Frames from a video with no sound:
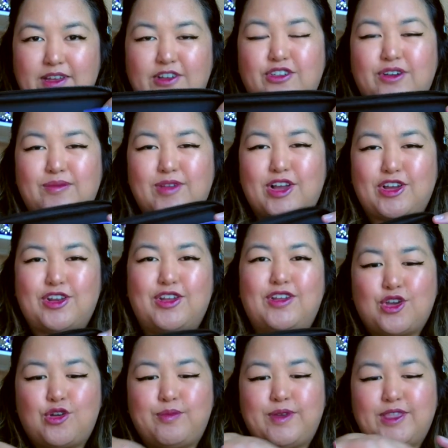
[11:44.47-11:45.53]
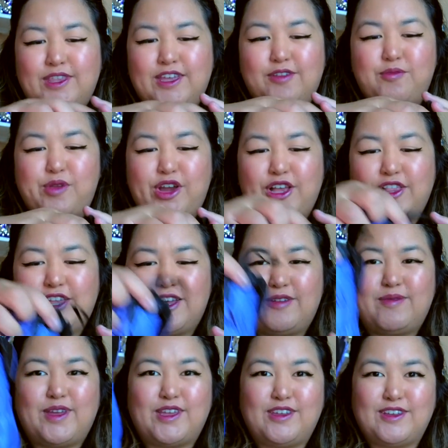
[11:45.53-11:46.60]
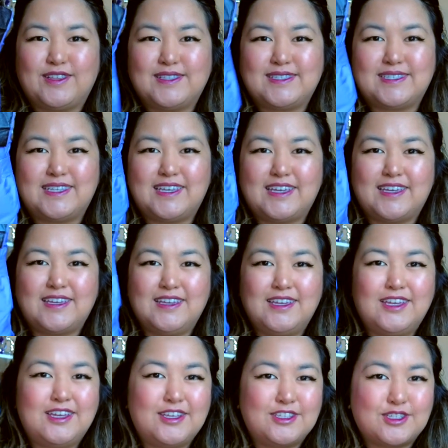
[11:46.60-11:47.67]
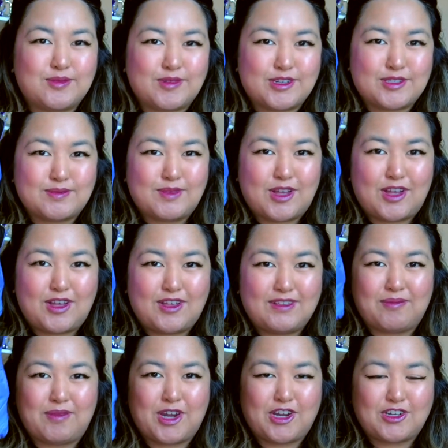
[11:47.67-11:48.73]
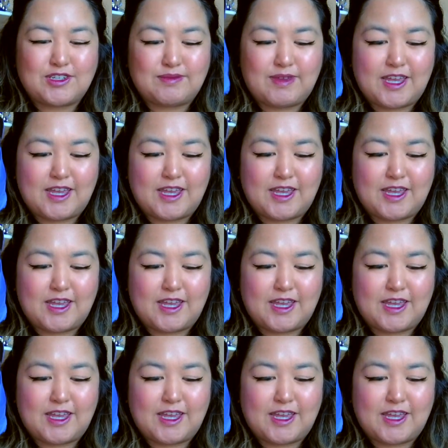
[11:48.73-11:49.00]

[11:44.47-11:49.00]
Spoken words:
I'm not gonna open the umbrella, but you can see super small, bear it to my